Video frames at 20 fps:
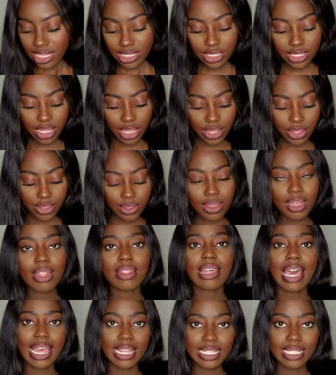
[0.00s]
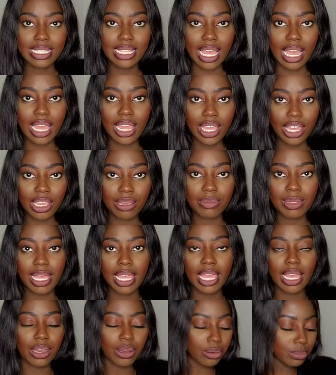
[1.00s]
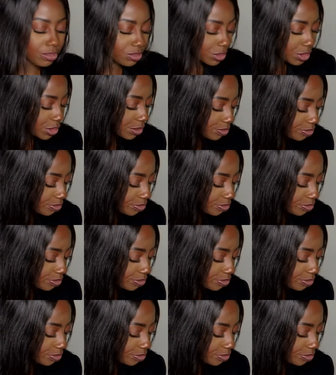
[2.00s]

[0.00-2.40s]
So that's that, I hope that helps.